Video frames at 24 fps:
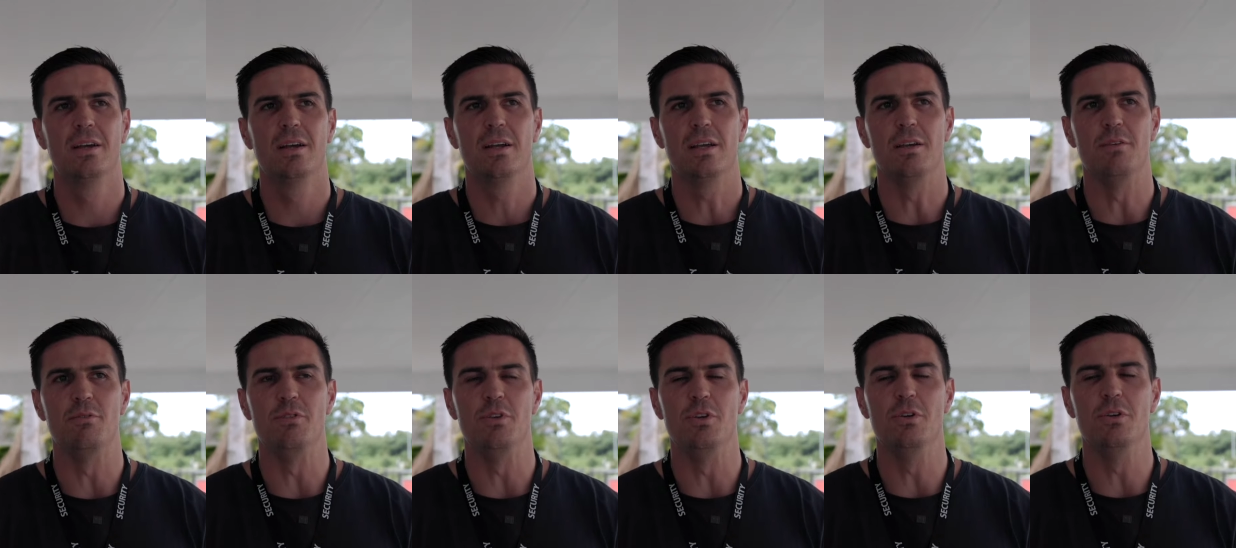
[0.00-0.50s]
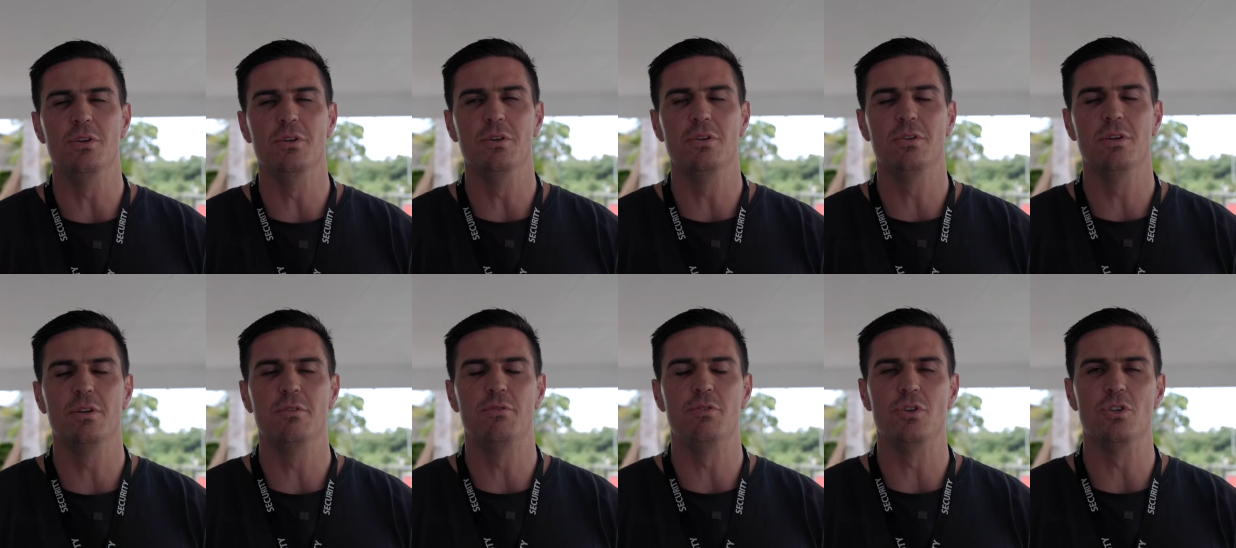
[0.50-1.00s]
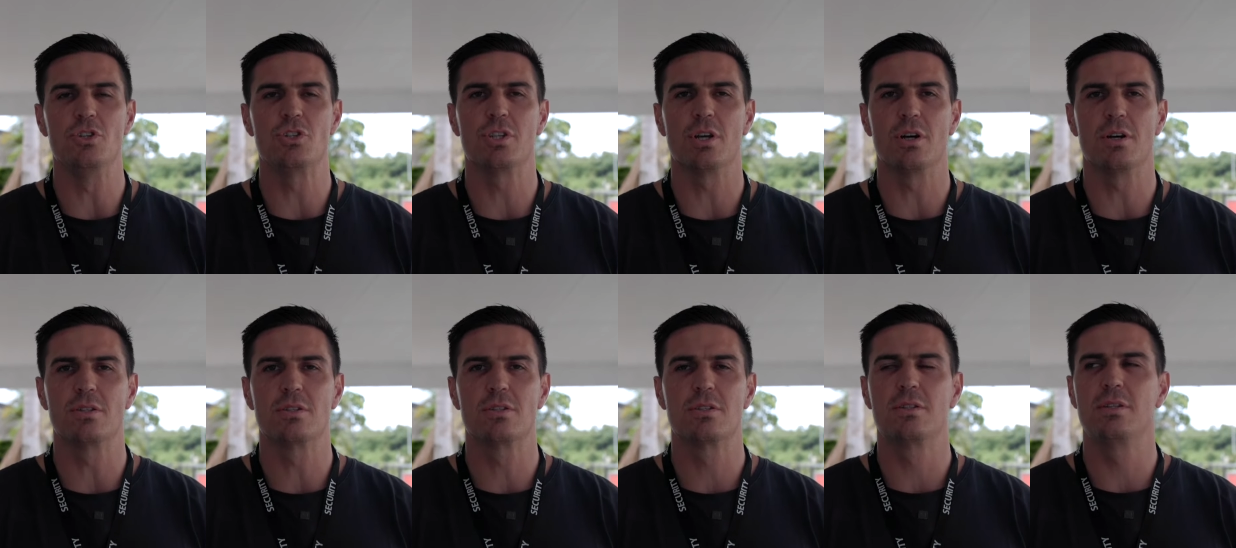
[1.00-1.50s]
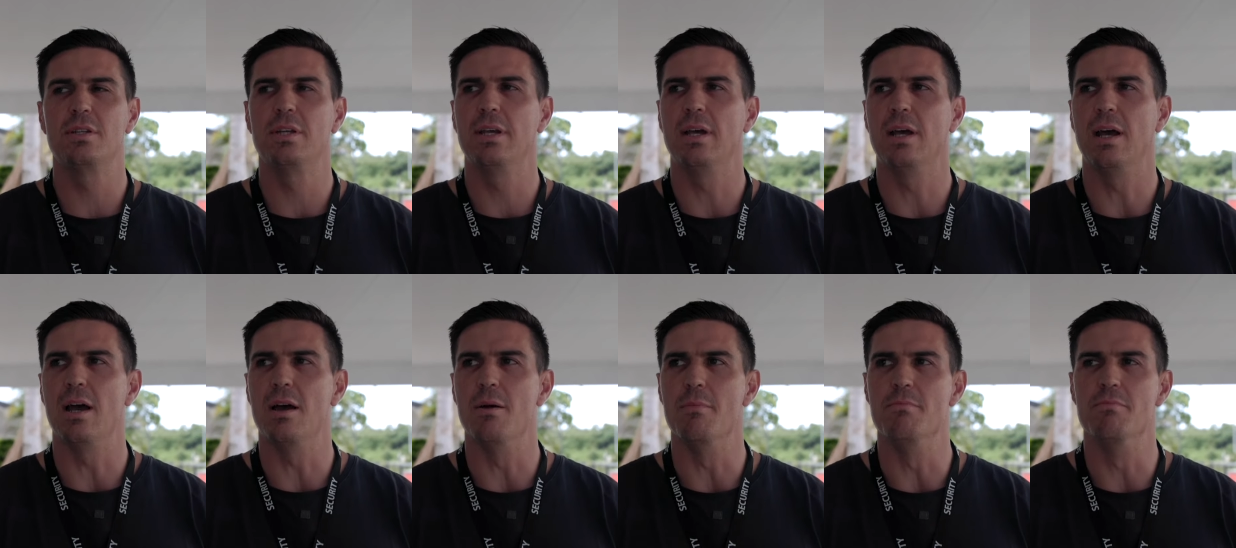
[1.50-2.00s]
If you, if you start
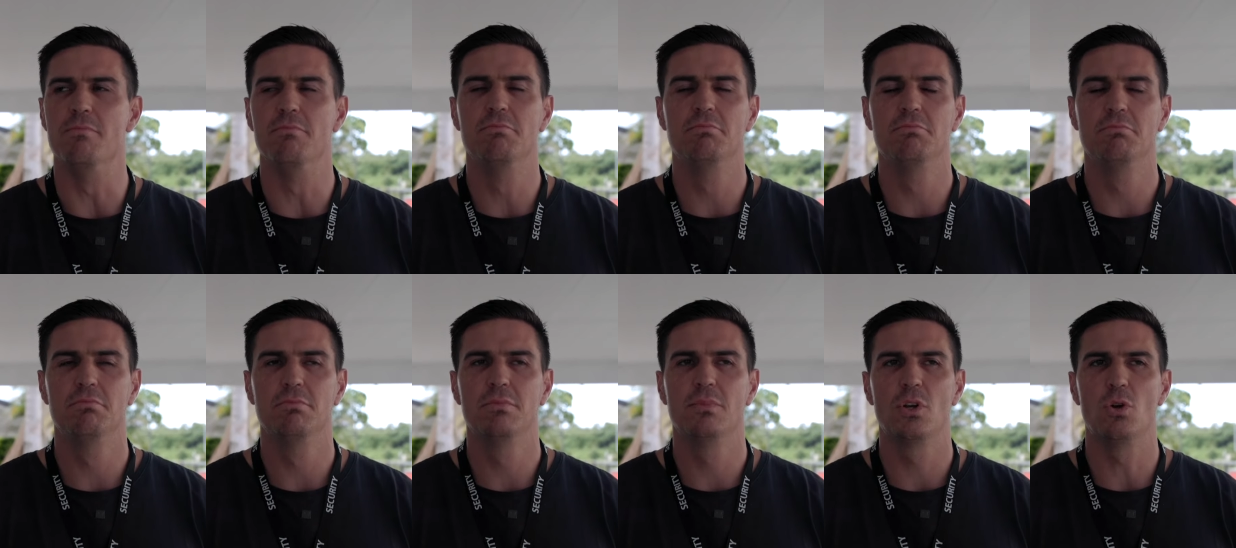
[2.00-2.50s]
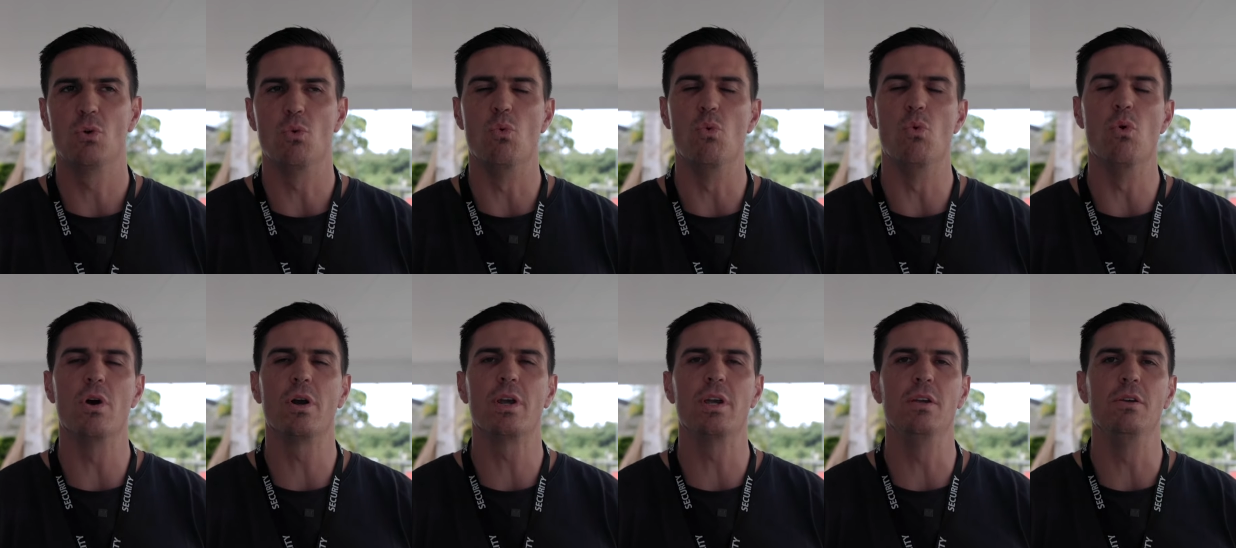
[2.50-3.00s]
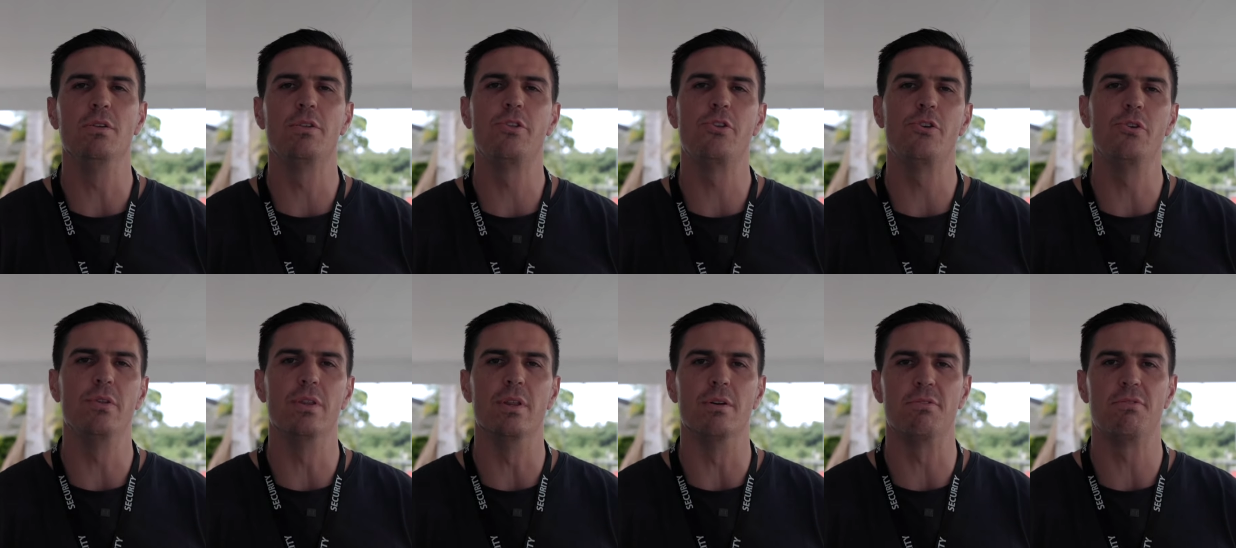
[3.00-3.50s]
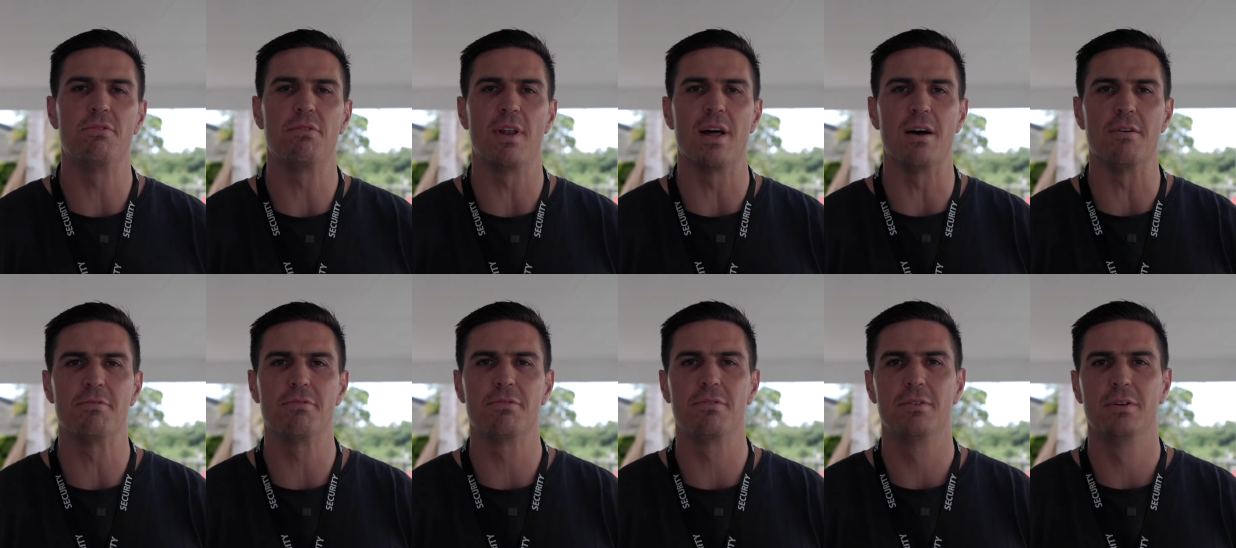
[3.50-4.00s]
um, working through the
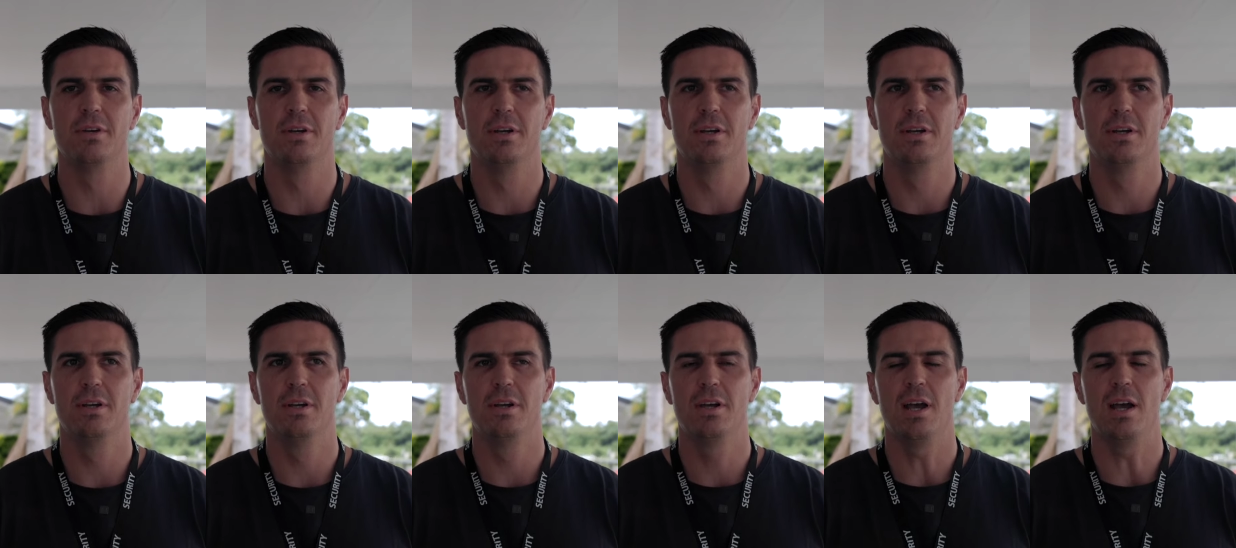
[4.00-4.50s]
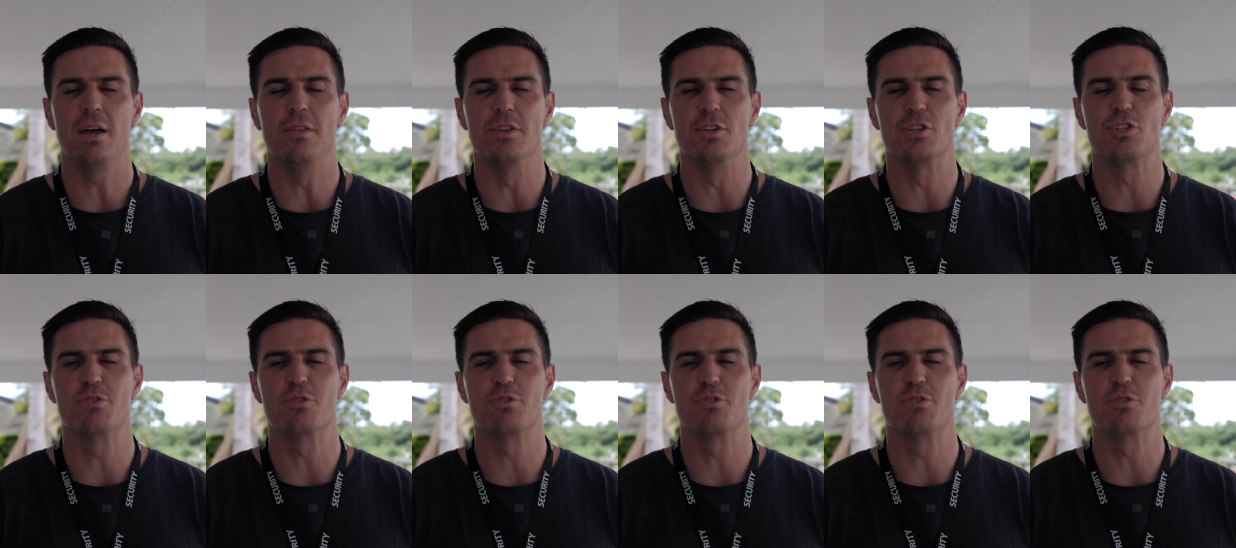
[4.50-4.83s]
fluff and the